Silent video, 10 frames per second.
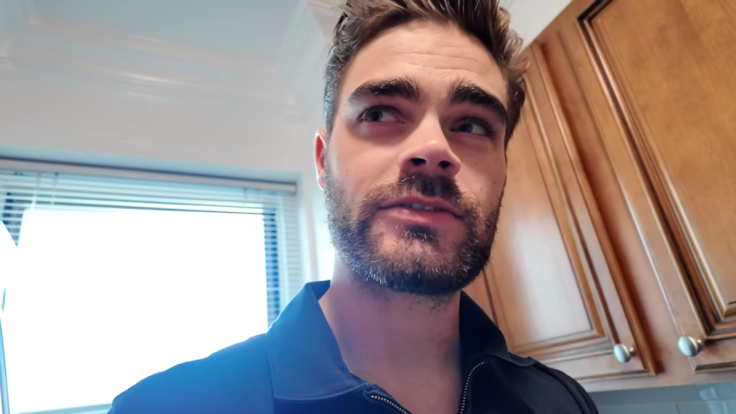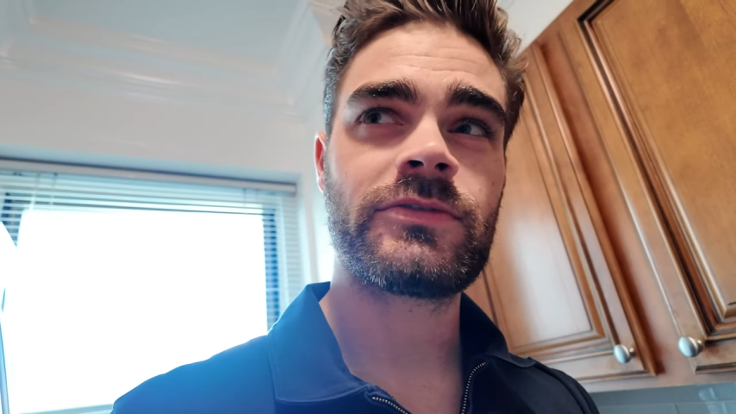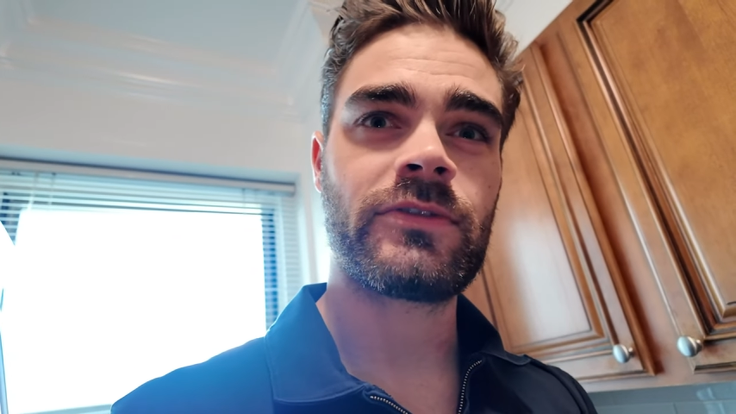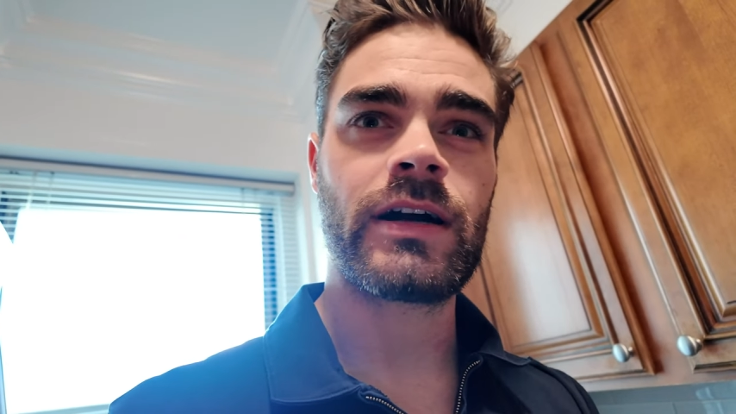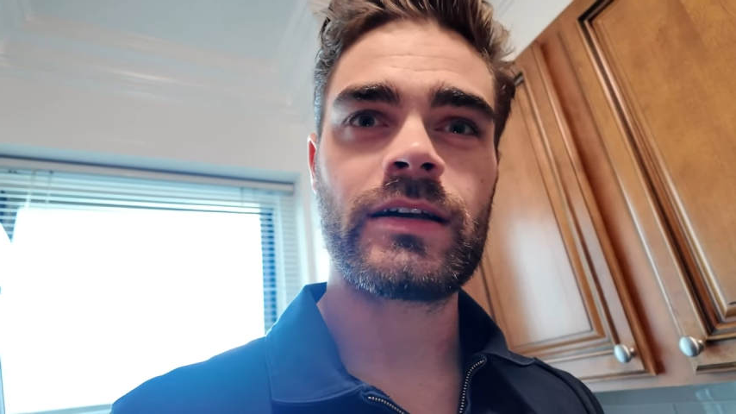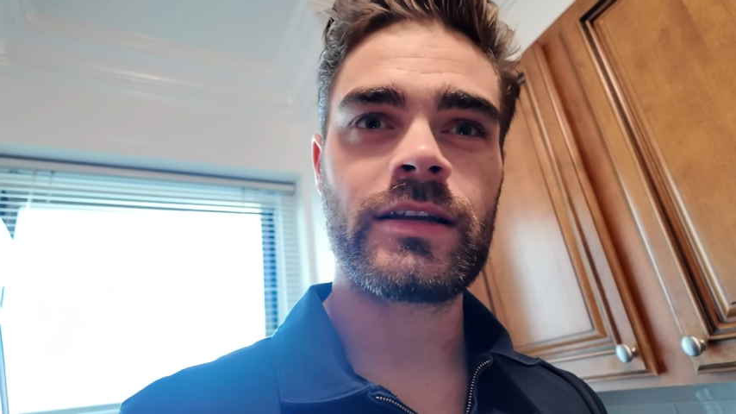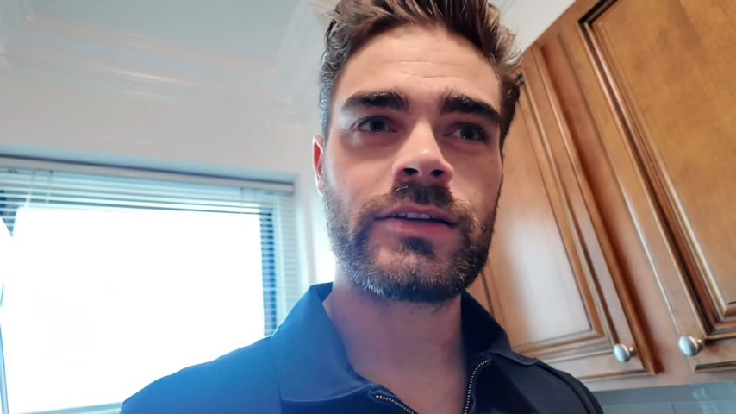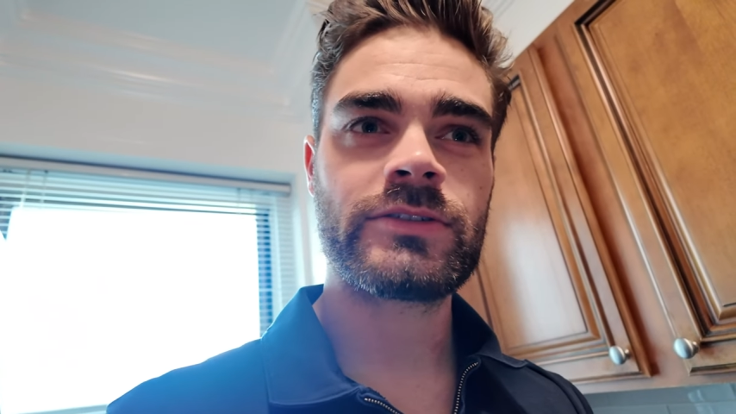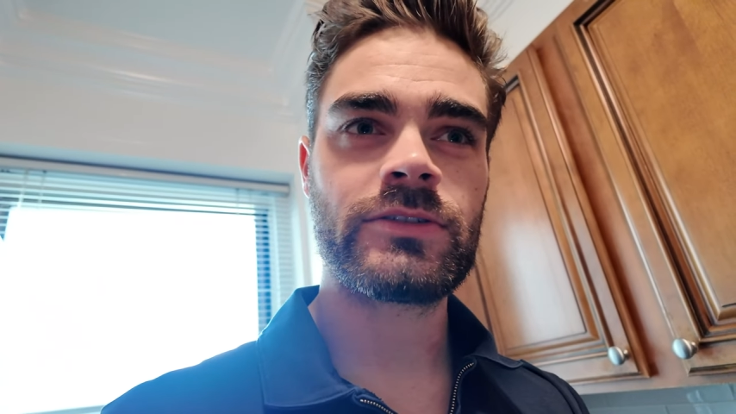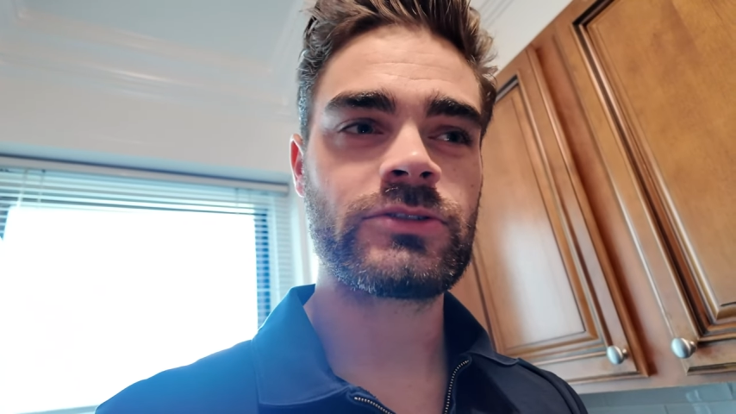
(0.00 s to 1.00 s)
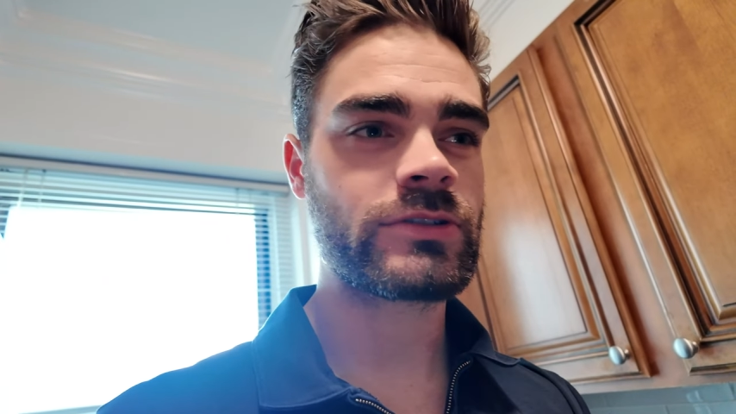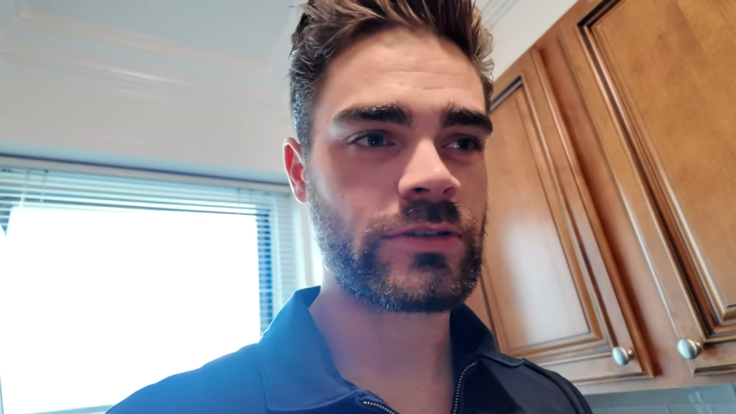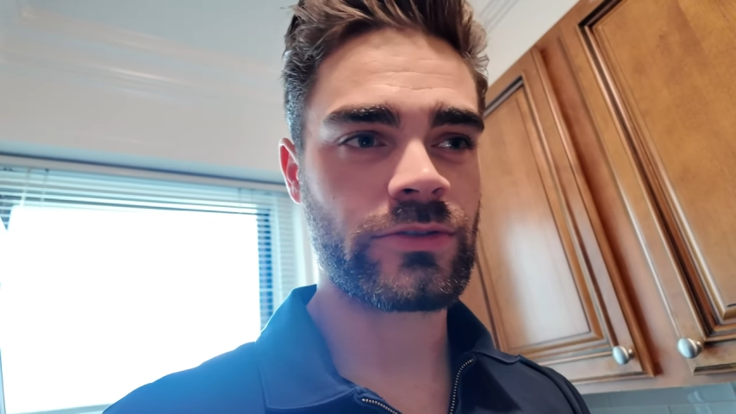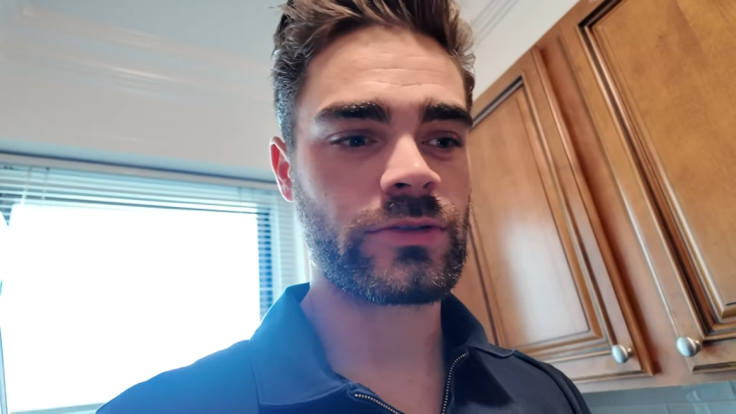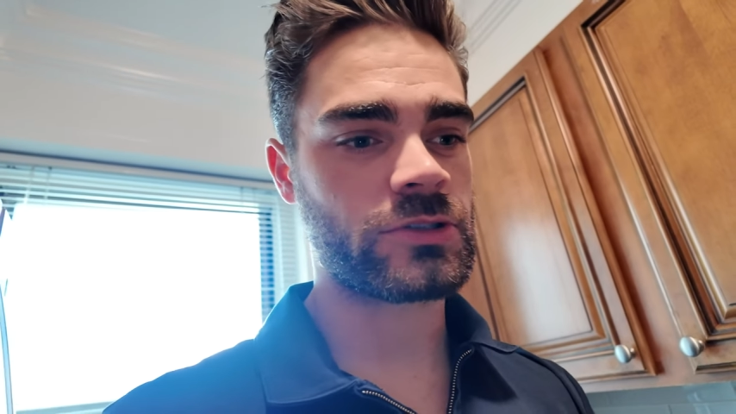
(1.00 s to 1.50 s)
Friday or so, just to
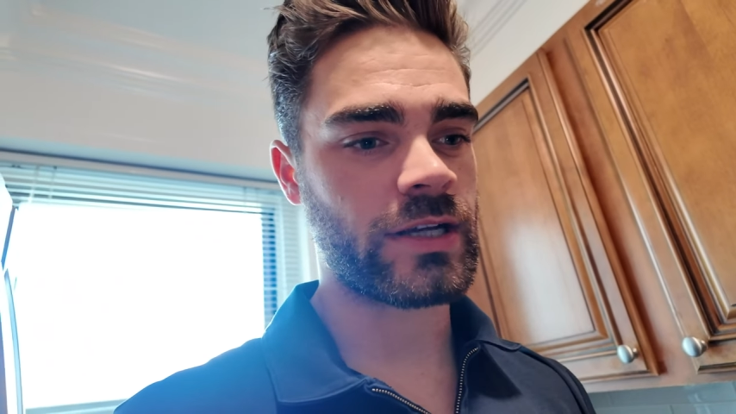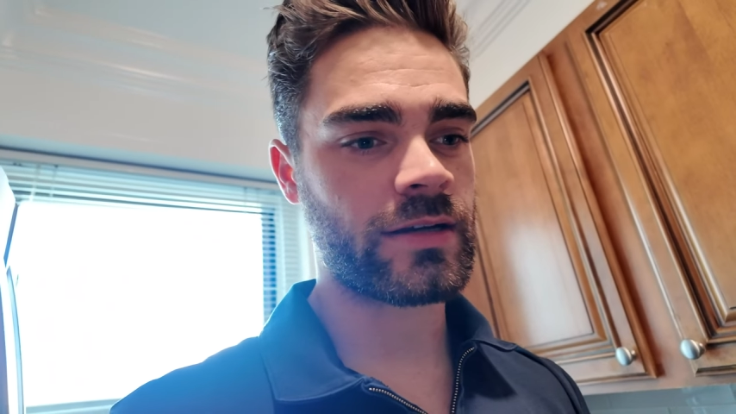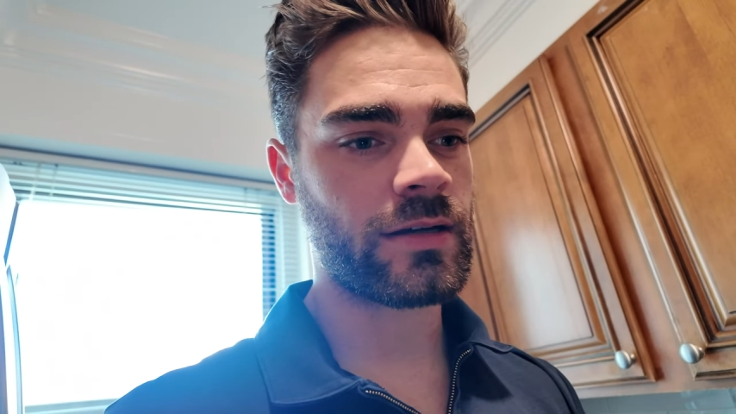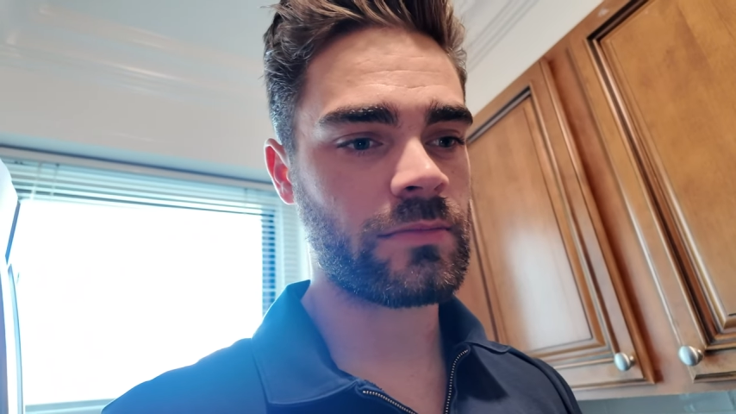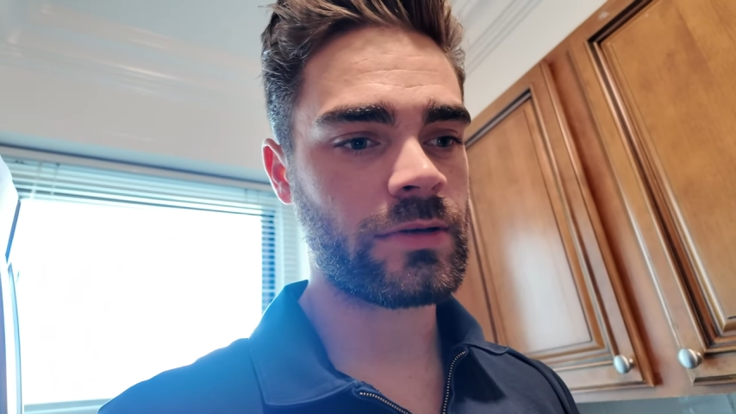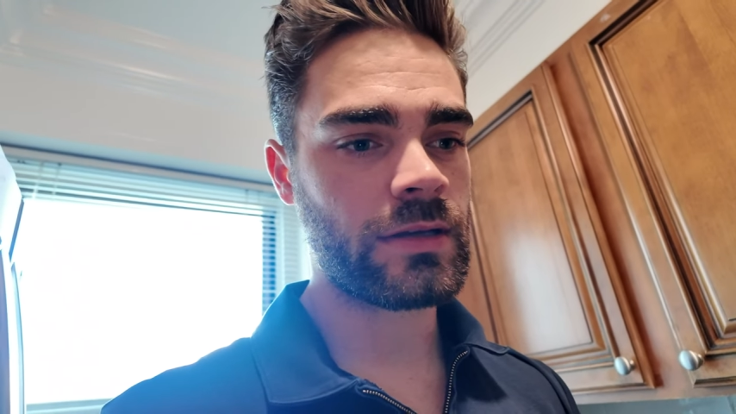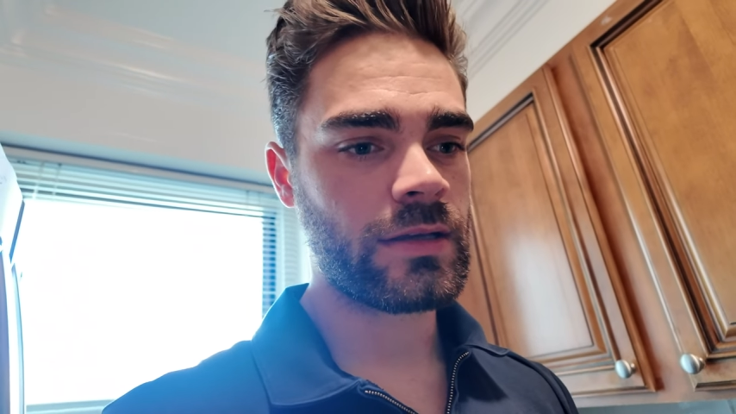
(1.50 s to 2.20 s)
do a checkup.